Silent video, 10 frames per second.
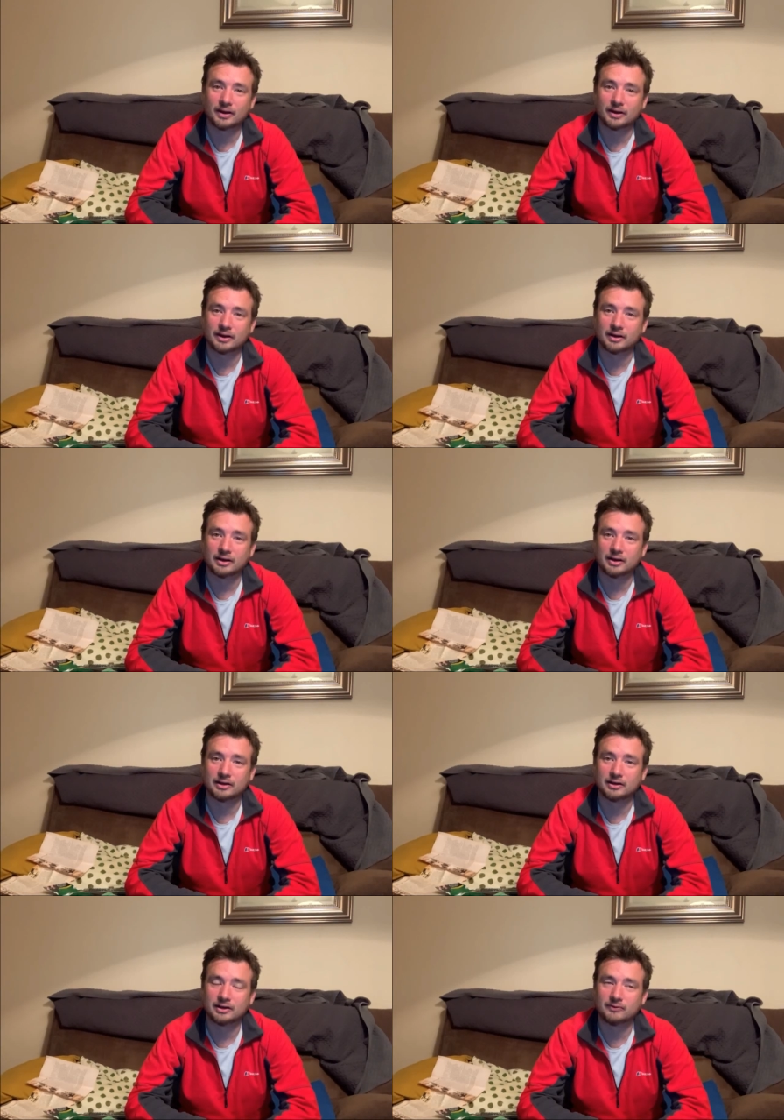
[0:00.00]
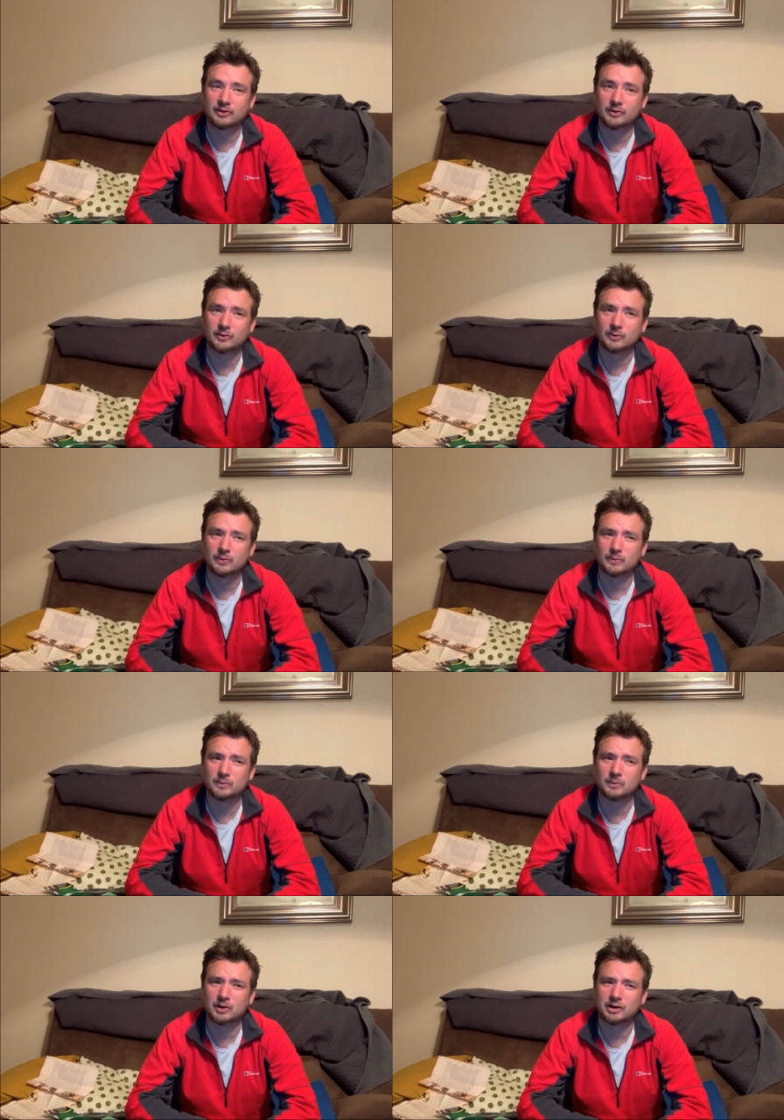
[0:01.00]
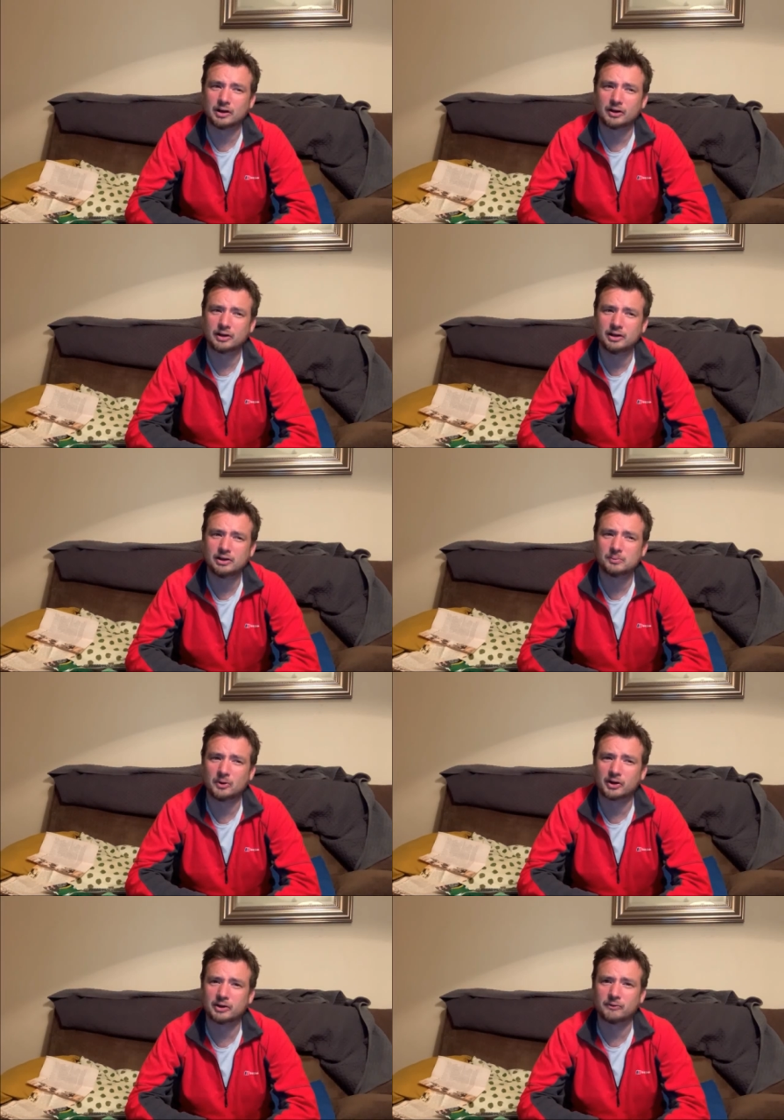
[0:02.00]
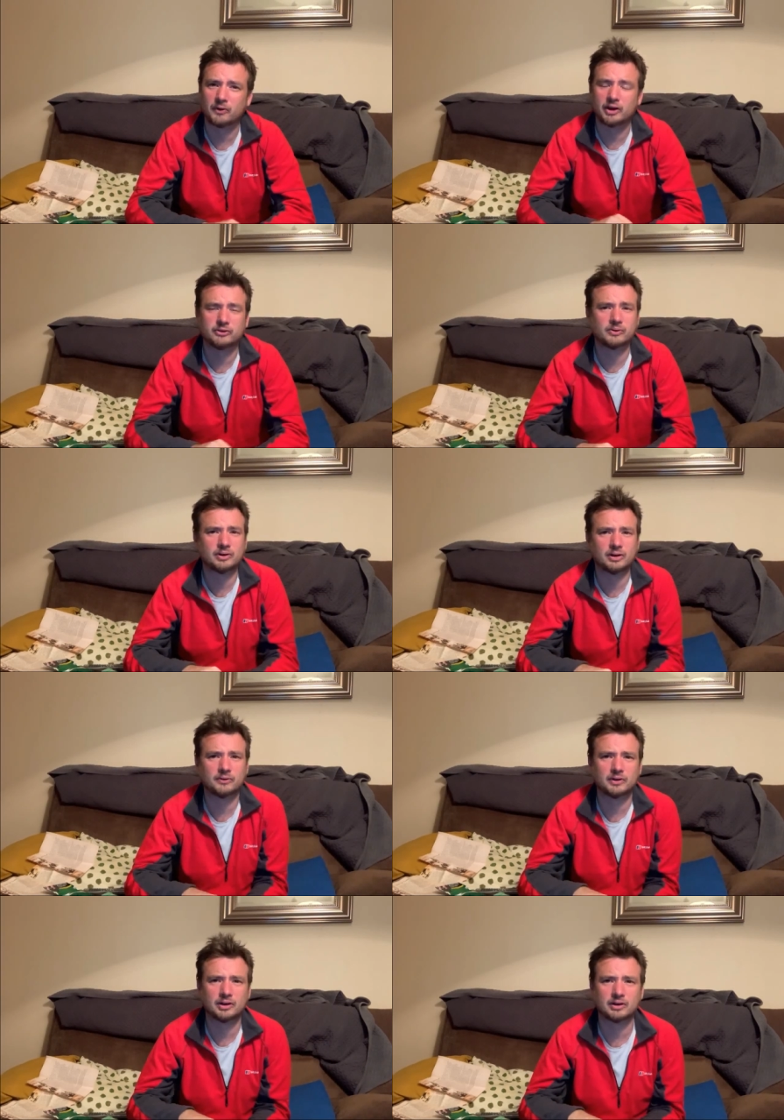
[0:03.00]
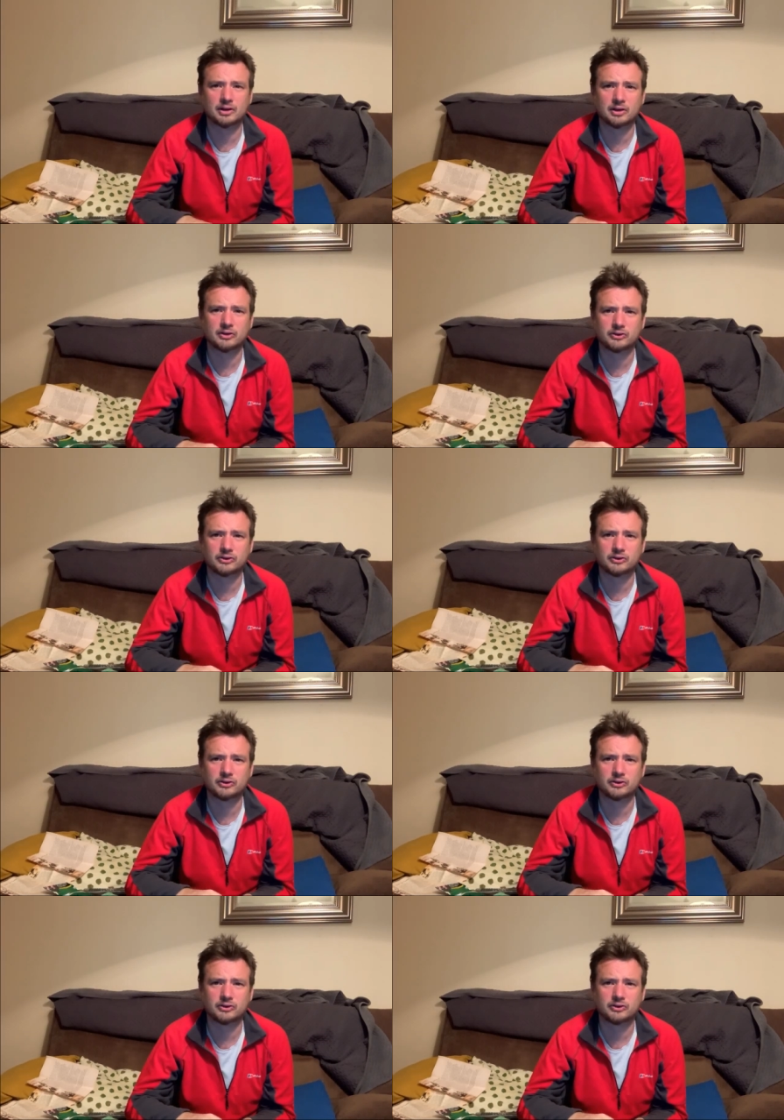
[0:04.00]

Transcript: Uh, if you are lucky, you might get free entry. I think that there's,